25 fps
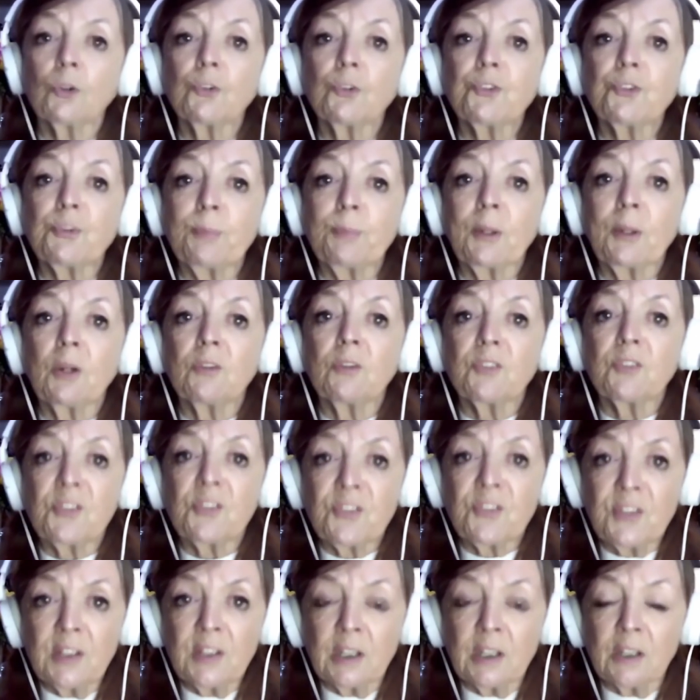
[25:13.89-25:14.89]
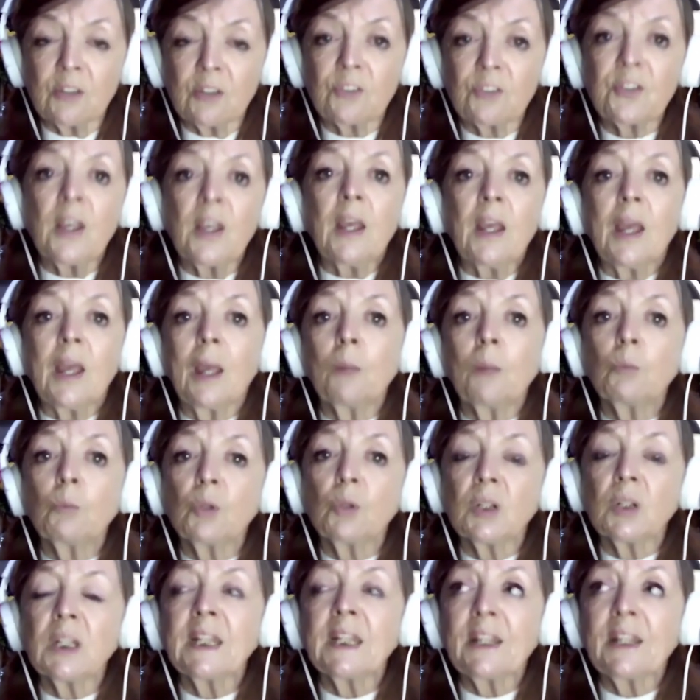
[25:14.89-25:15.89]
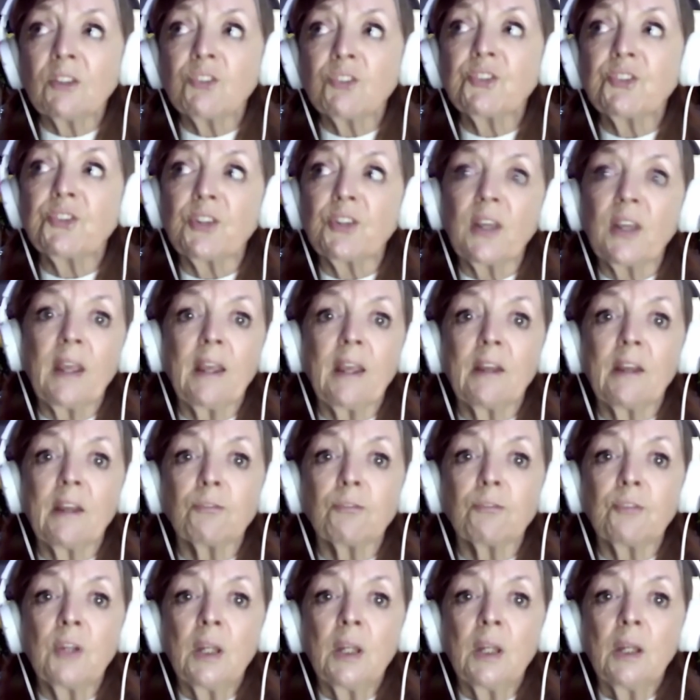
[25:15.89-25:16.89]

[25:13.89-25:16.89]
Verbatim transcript: a trip overseas and were alleged to have